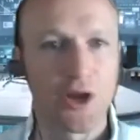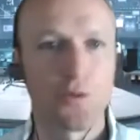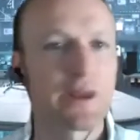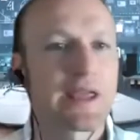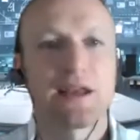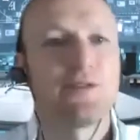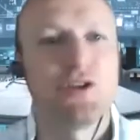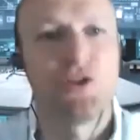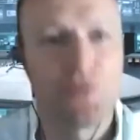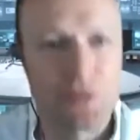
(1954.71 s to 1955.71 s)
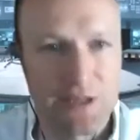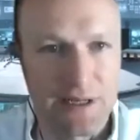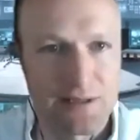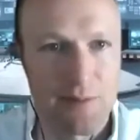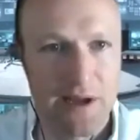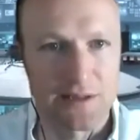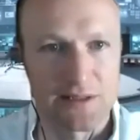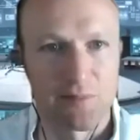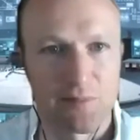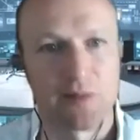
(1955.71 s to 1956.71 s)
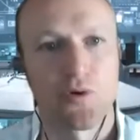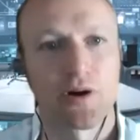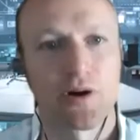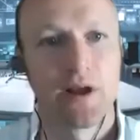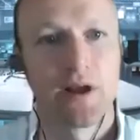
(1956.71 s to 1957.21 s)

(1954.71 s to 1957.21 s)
we can't even use it as a mechanism anymore.